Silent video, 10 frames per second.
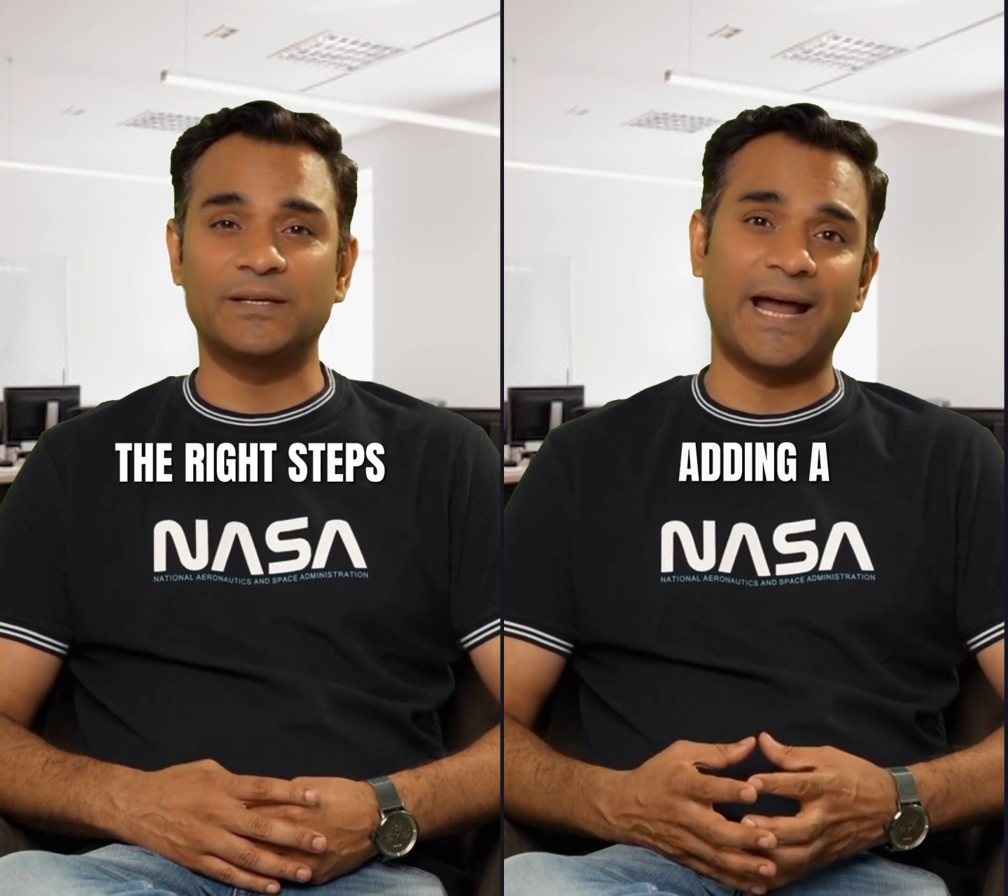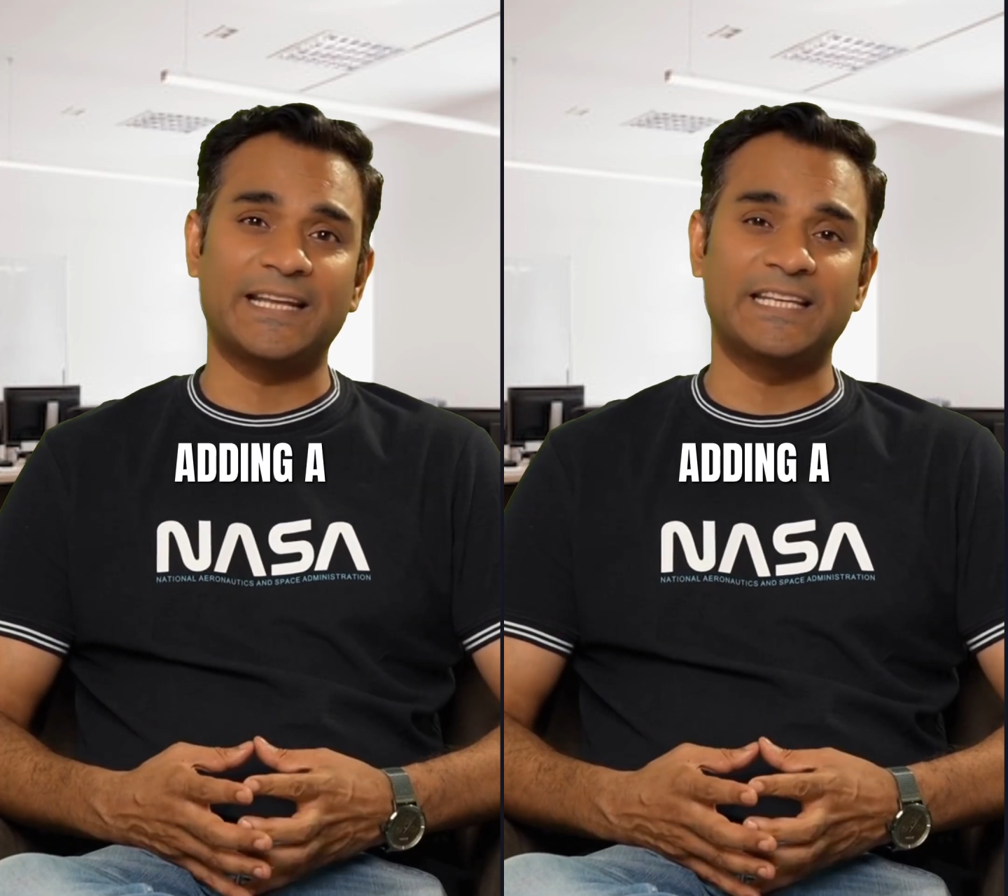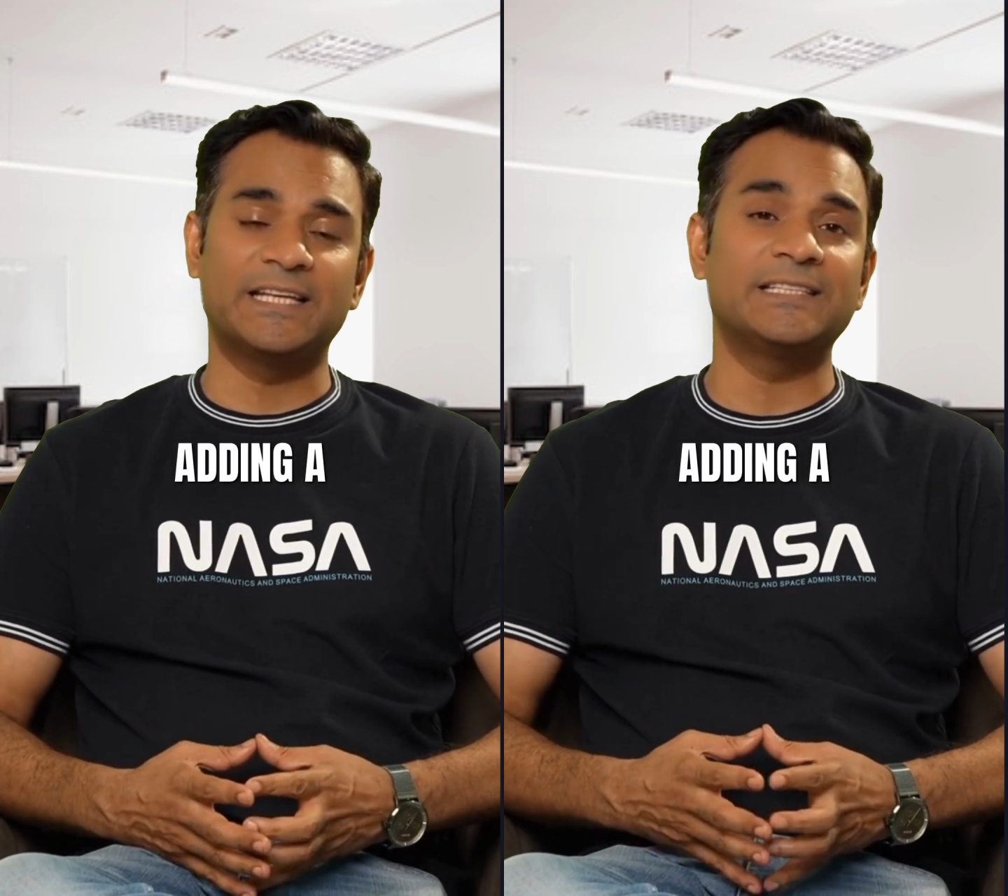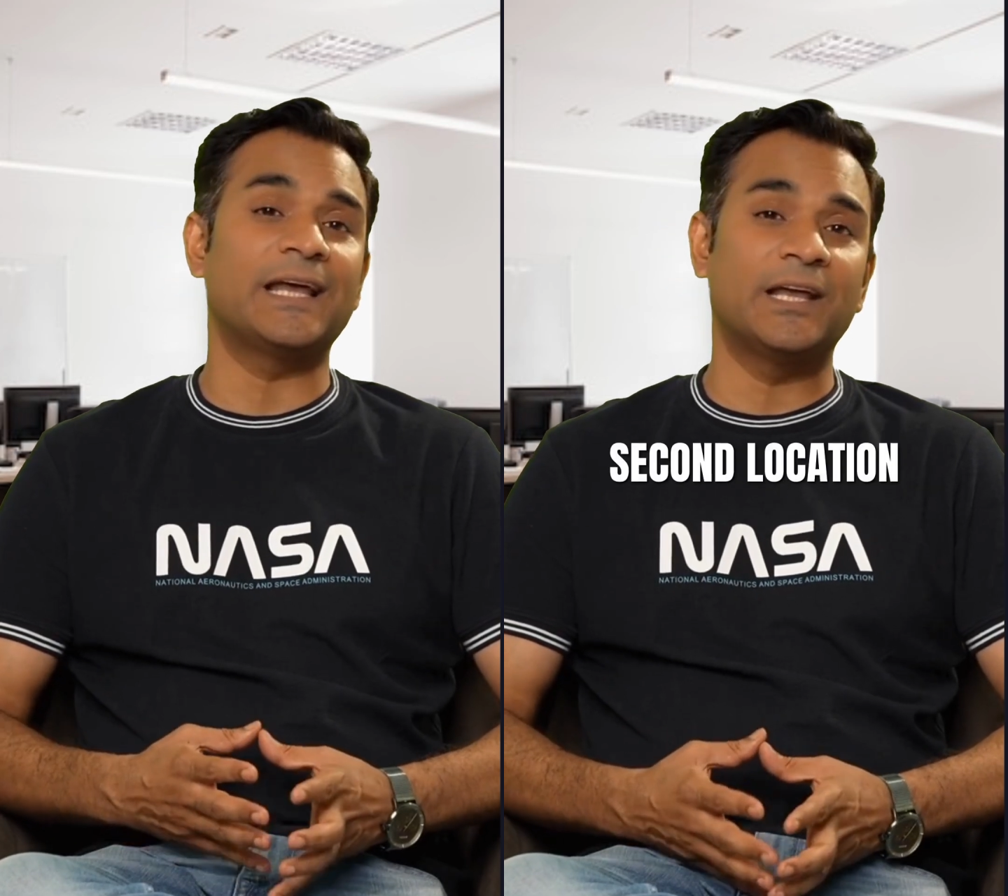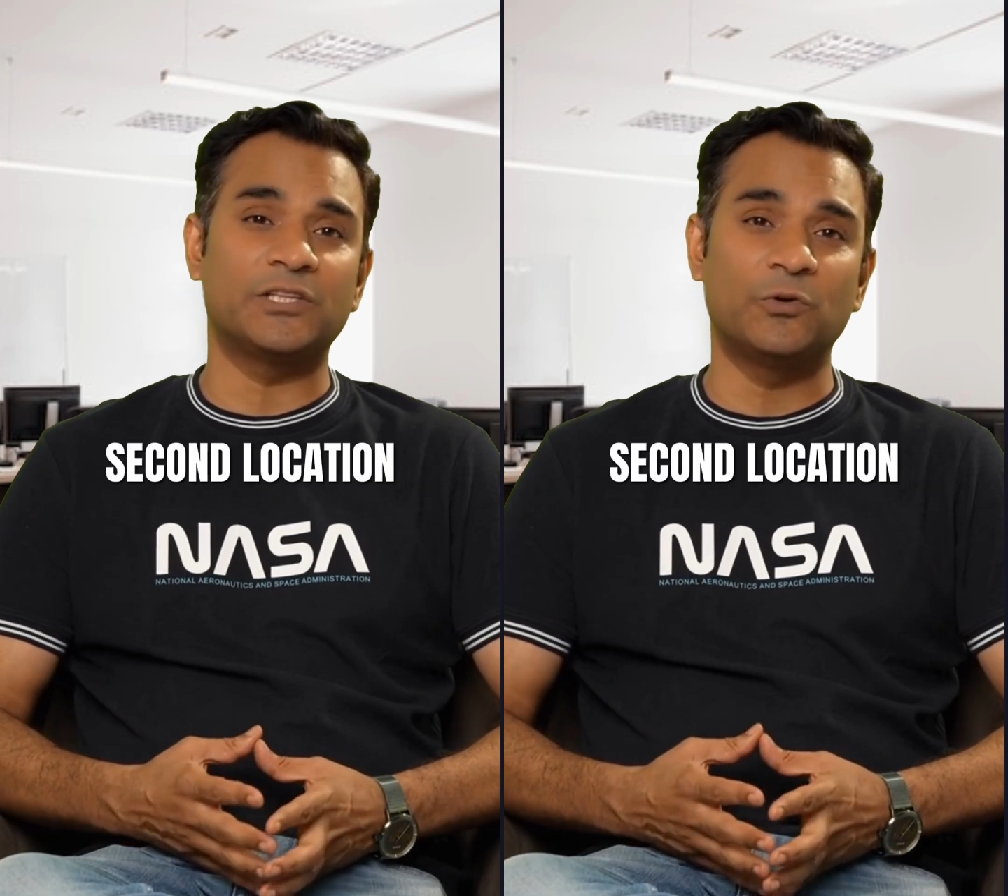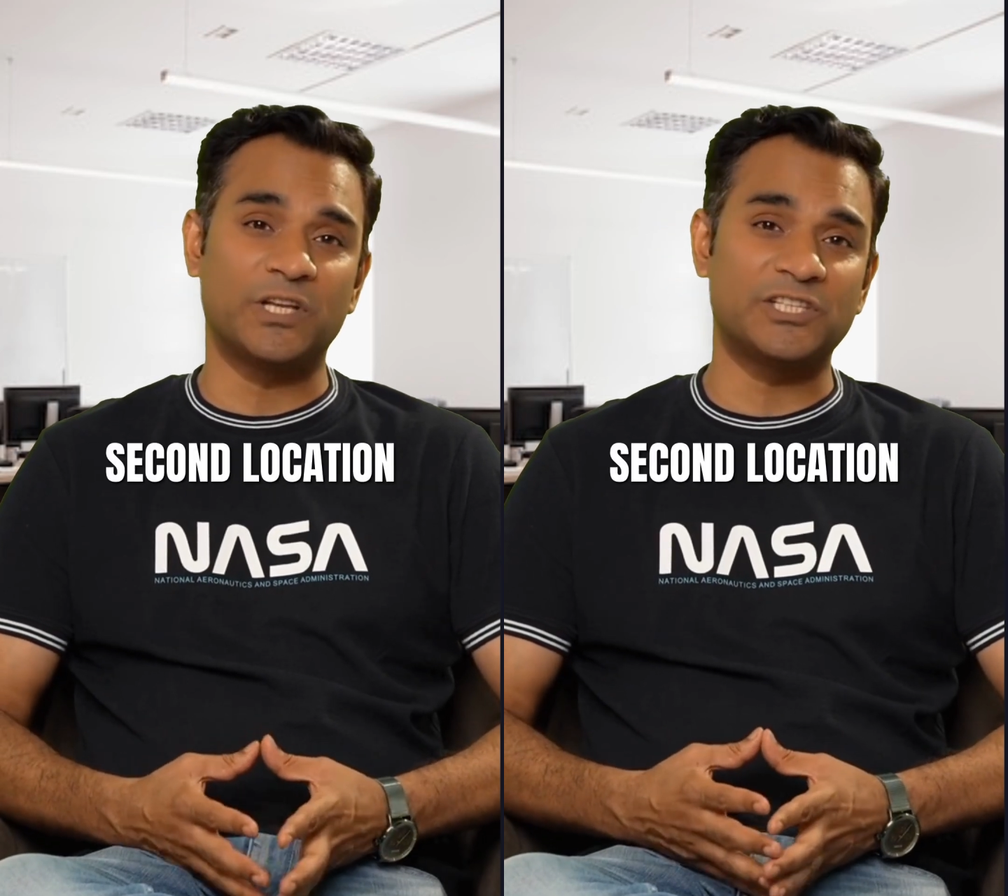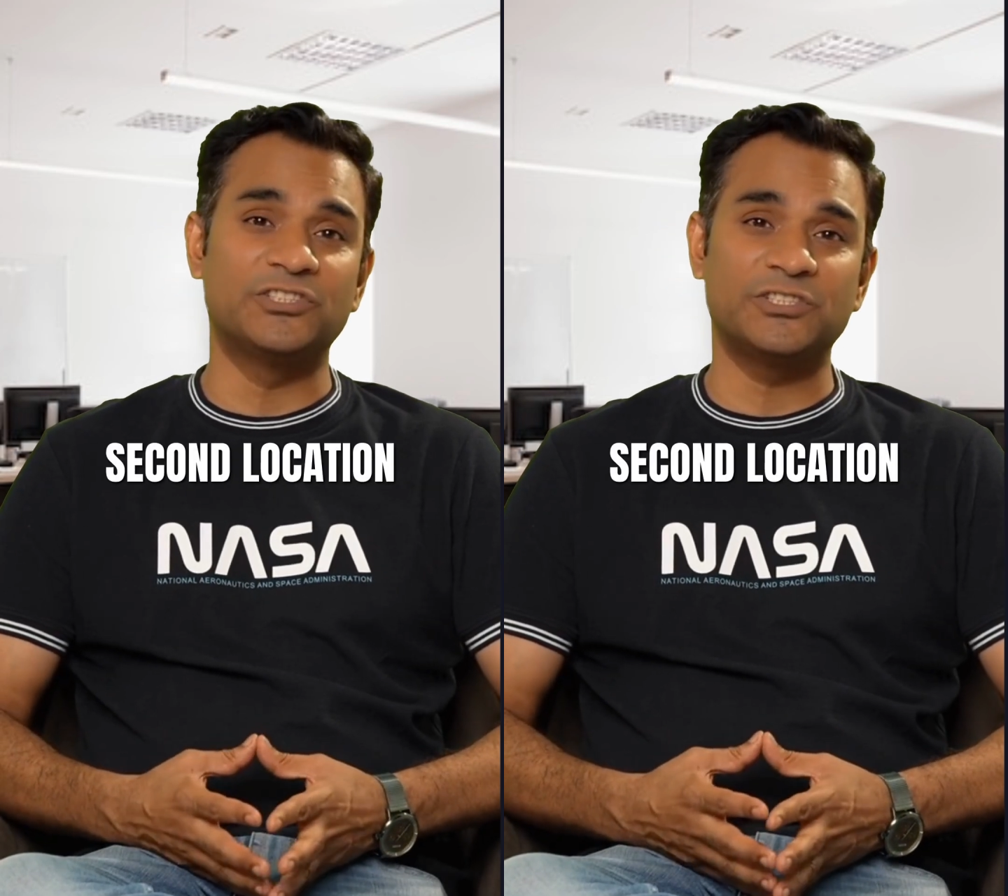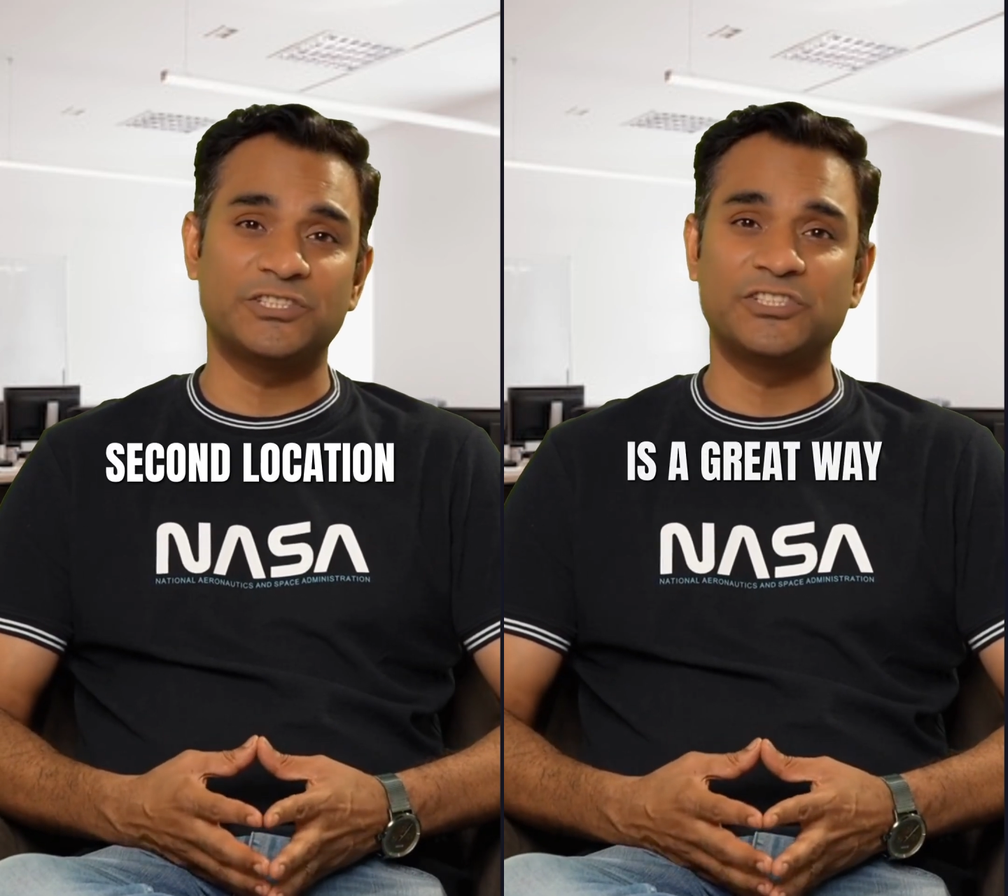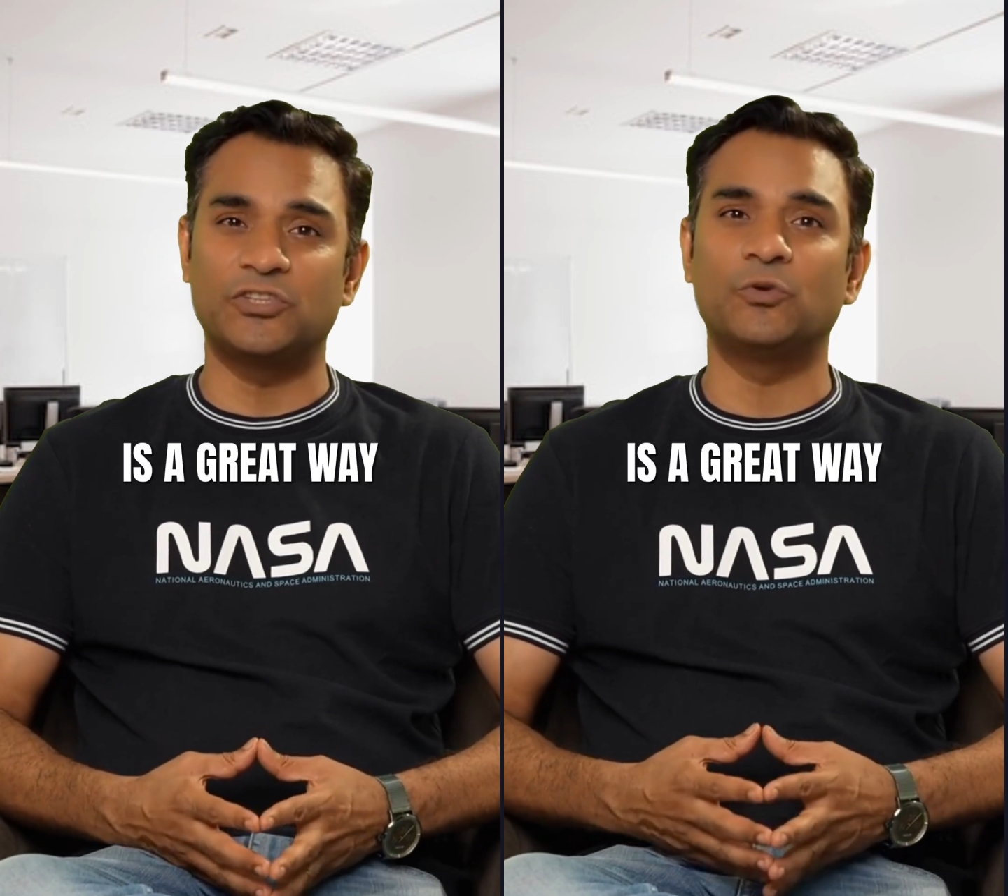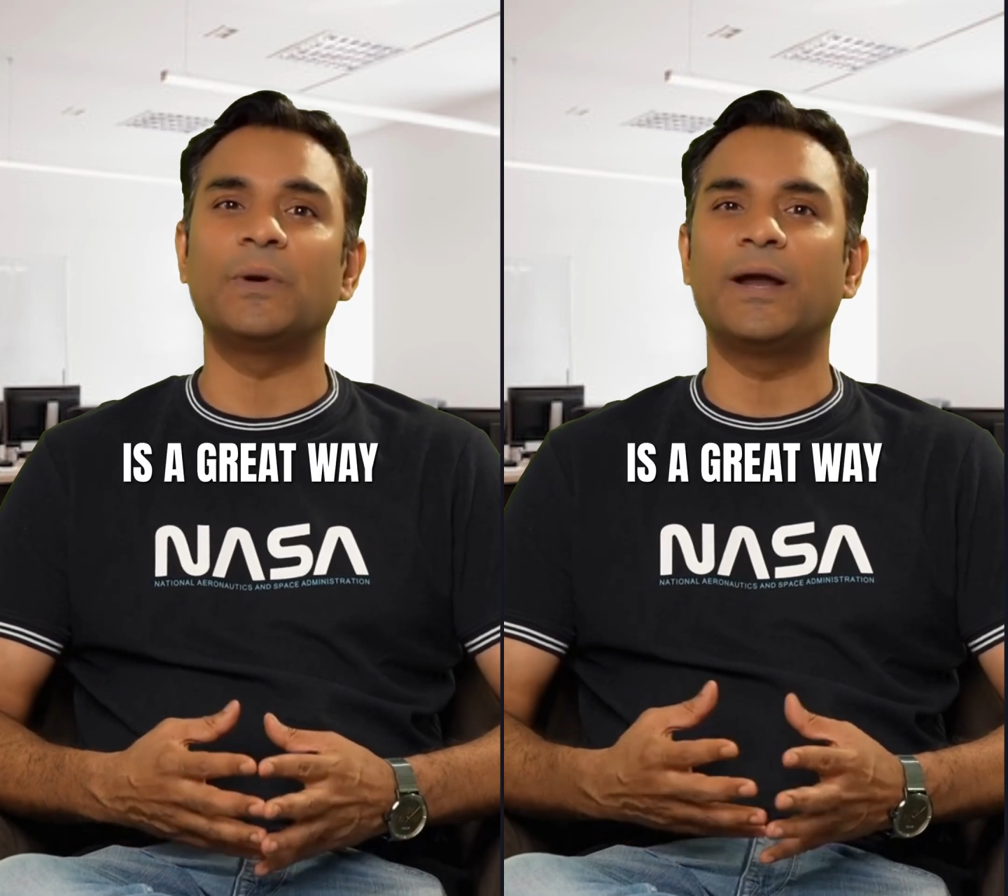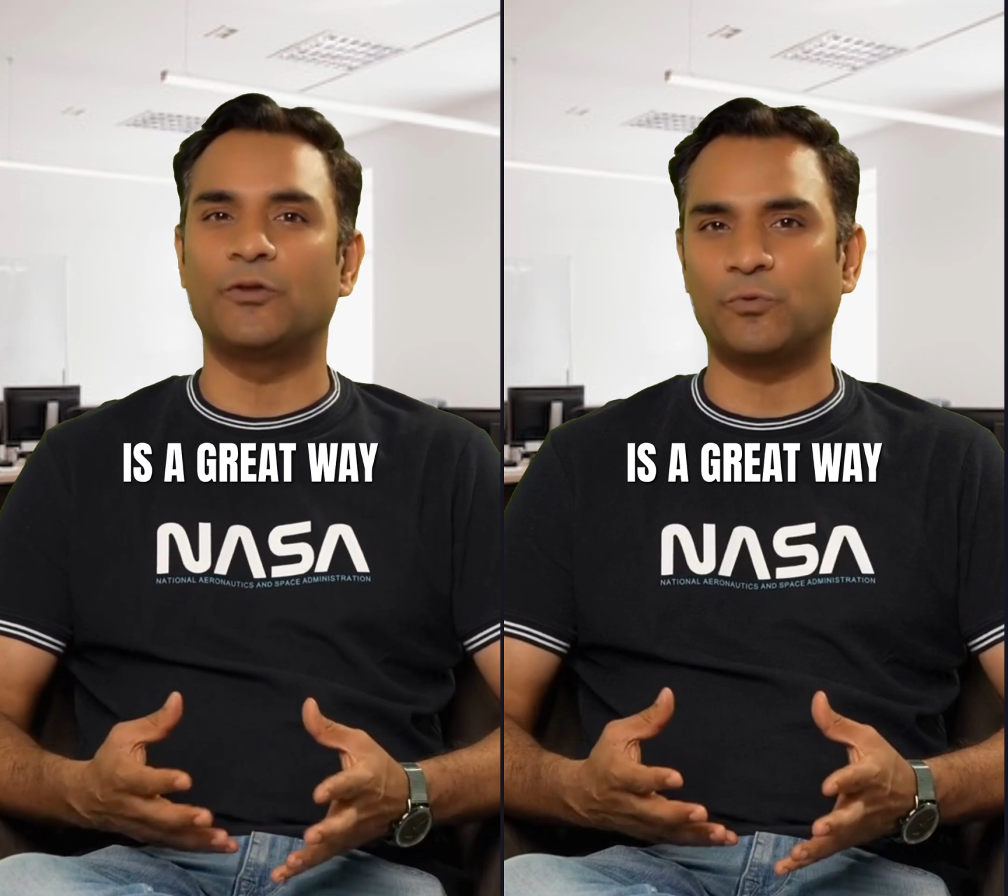Adding a second location is a great